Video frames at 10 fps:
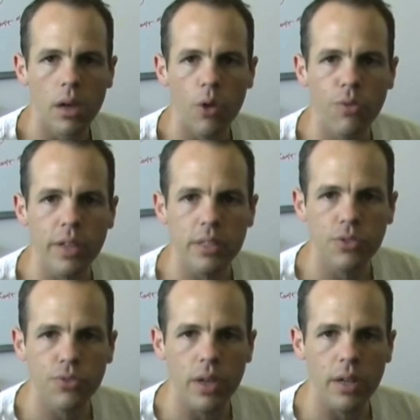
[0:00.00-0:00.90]
Hopefully,
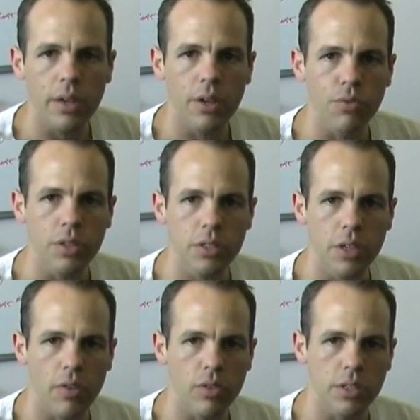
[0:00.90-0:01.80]
that's fairly
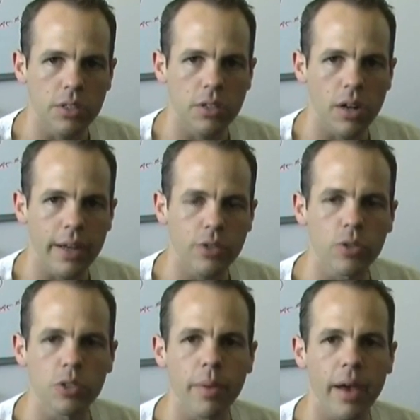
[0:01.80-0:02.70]
convincing evidence that
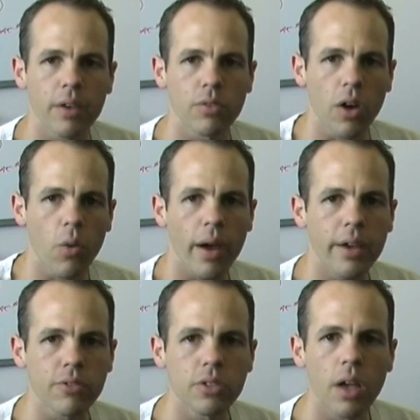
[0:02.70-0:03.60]
electrons behave like
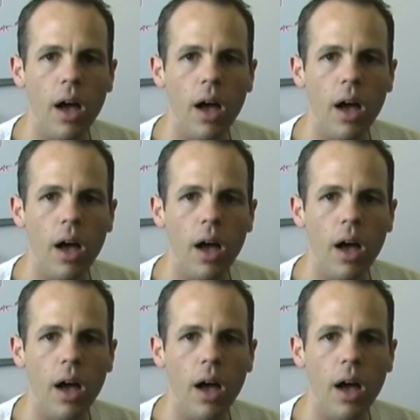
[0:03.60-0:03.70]
waves.